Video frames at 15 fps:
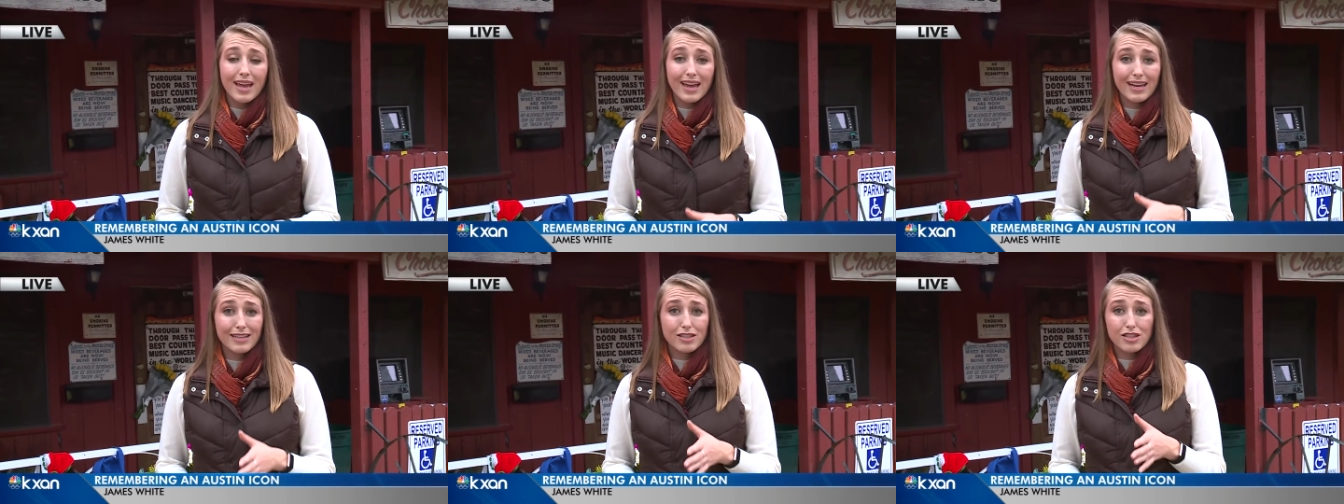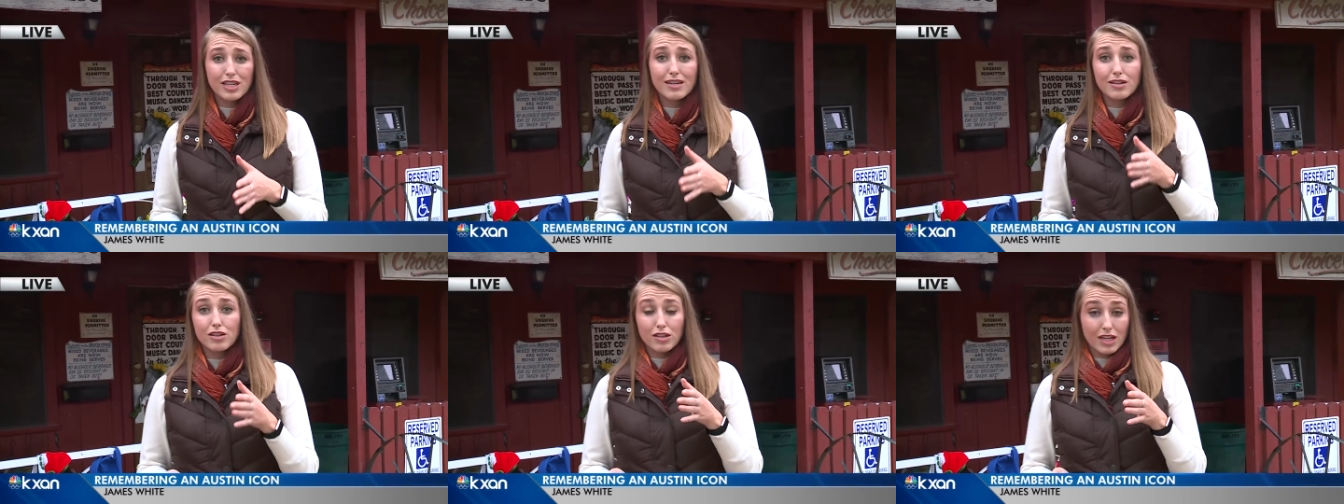is
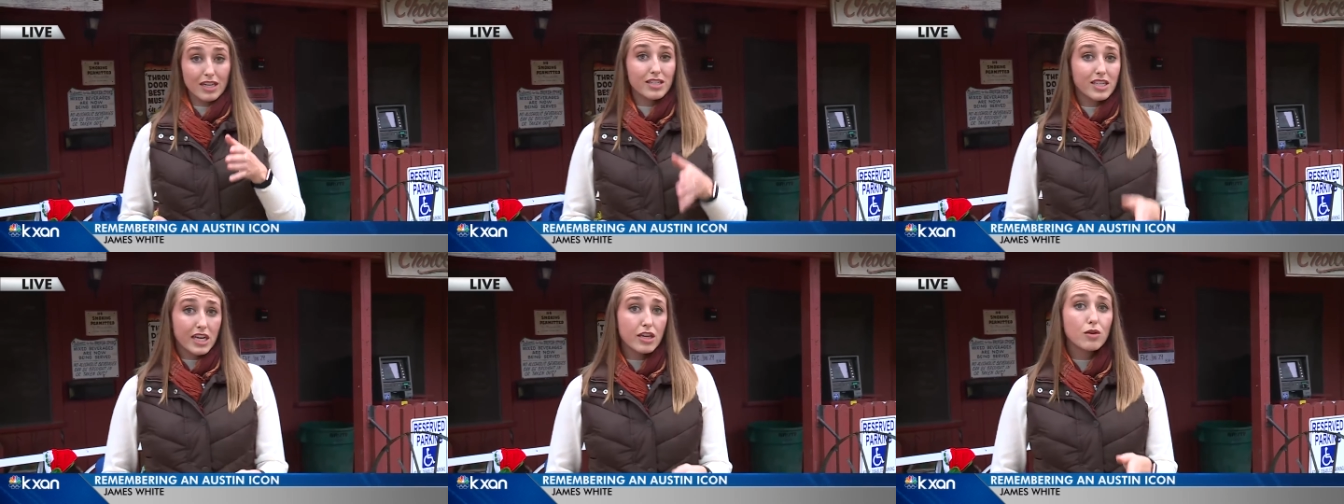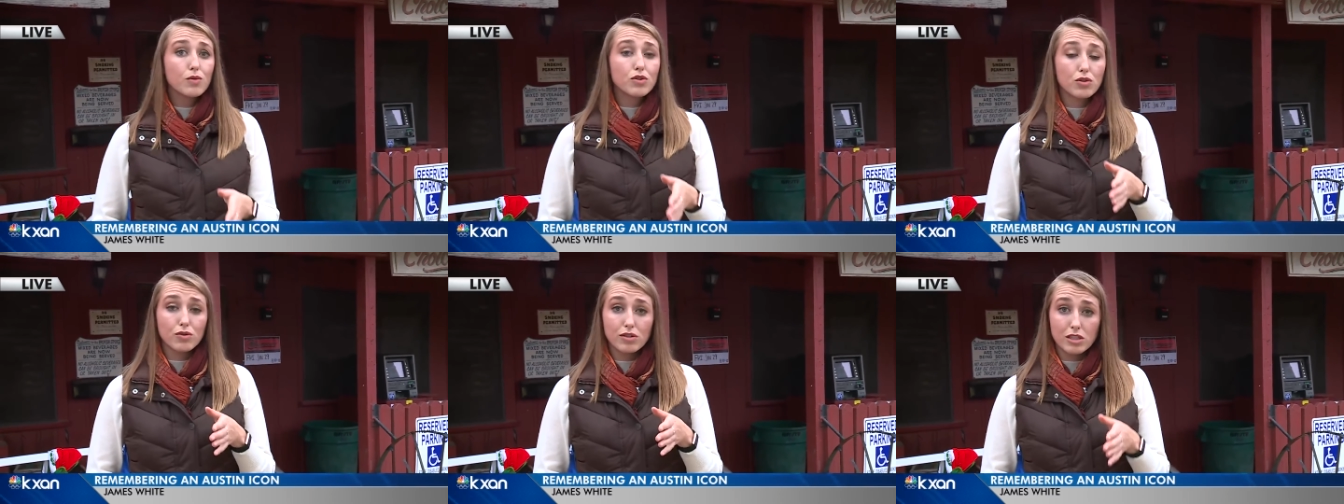to
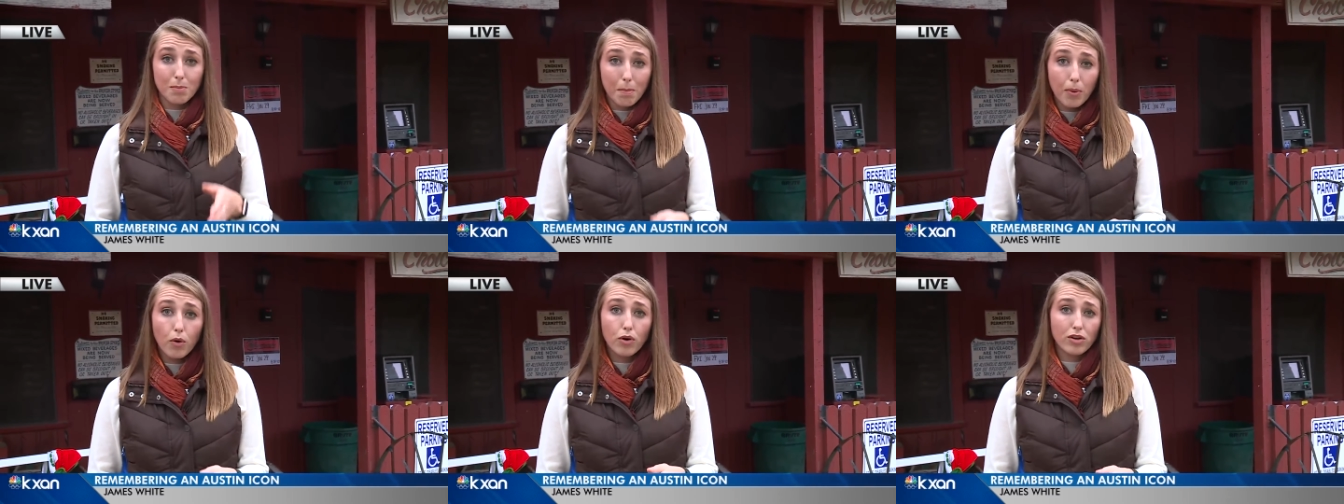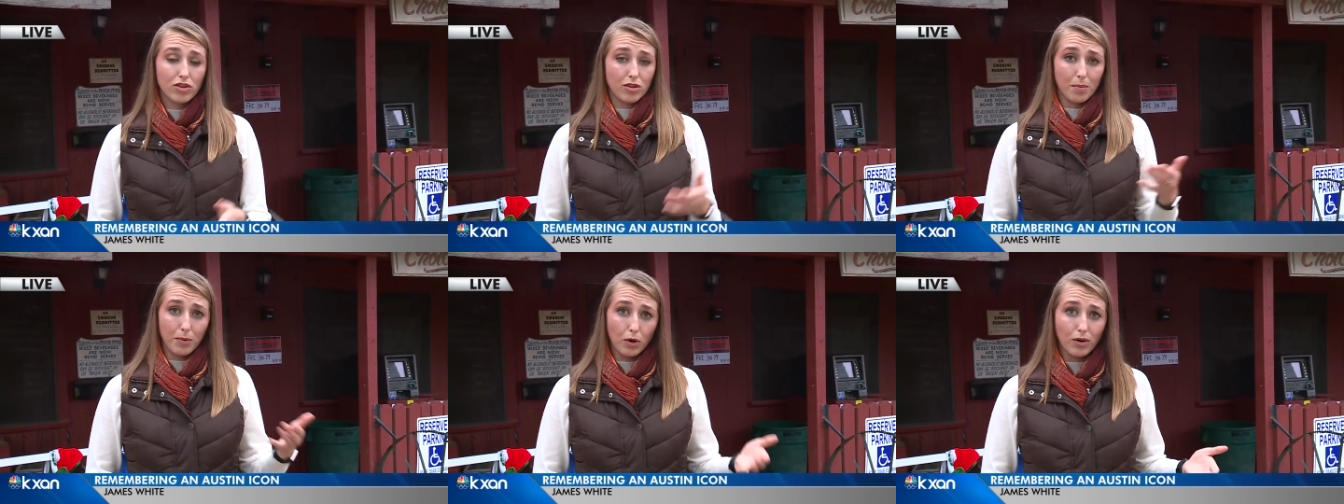continue to
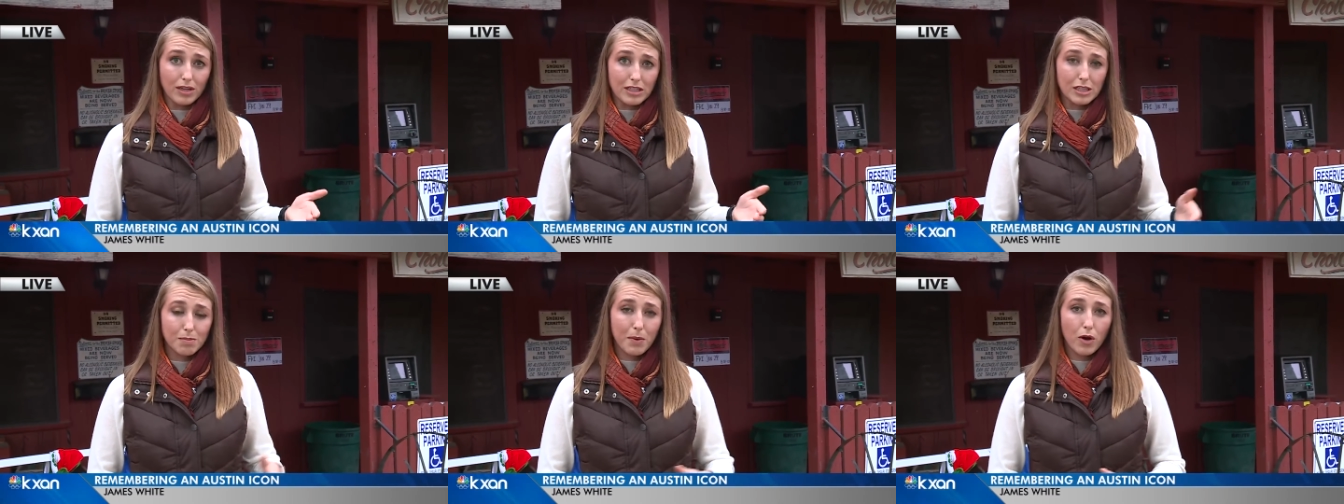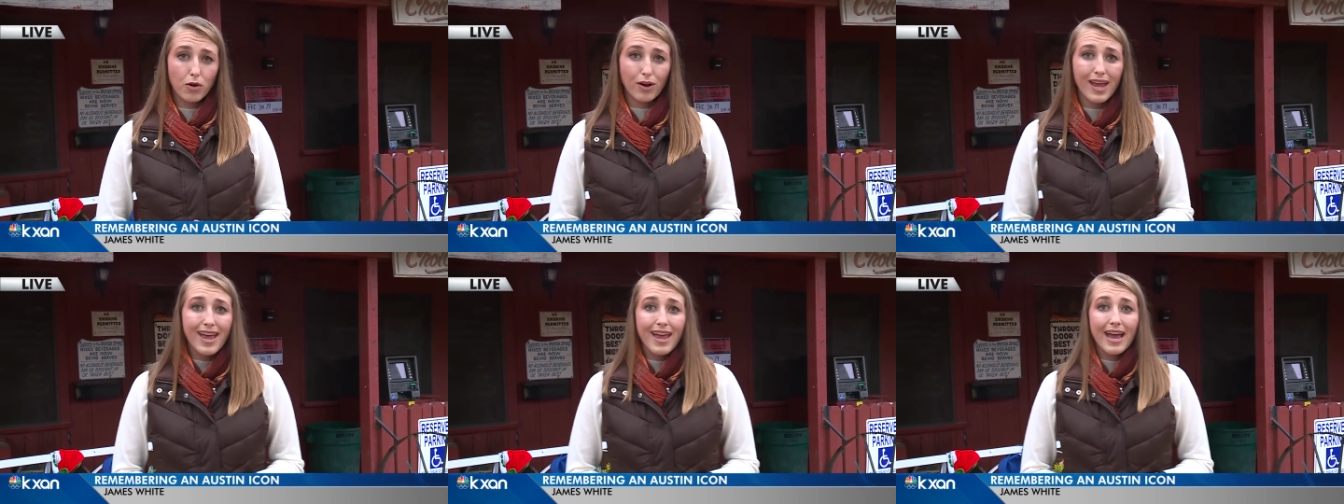support the Broken
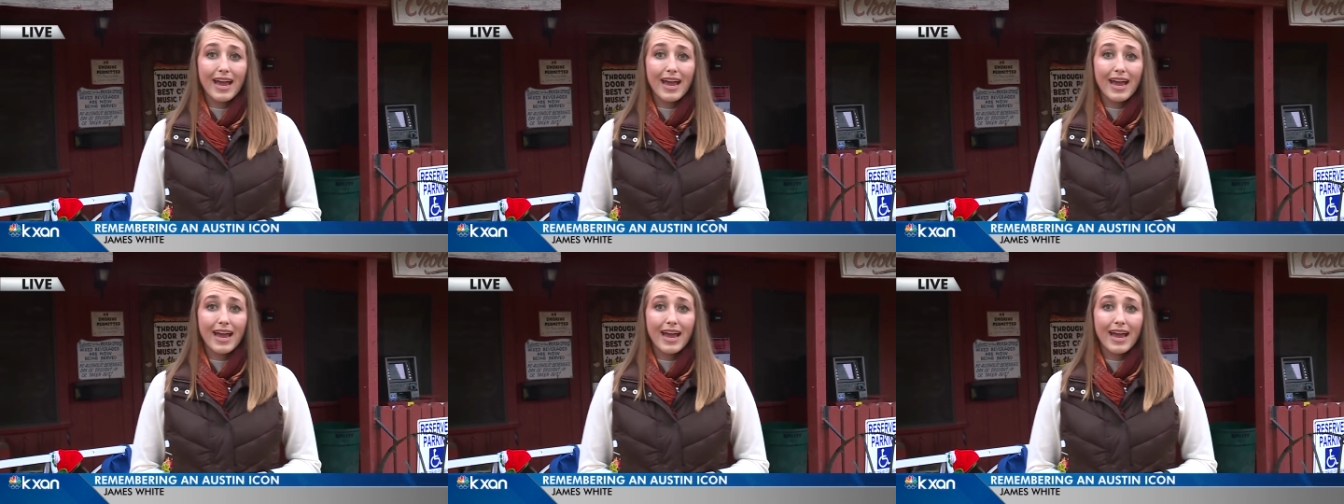Spoke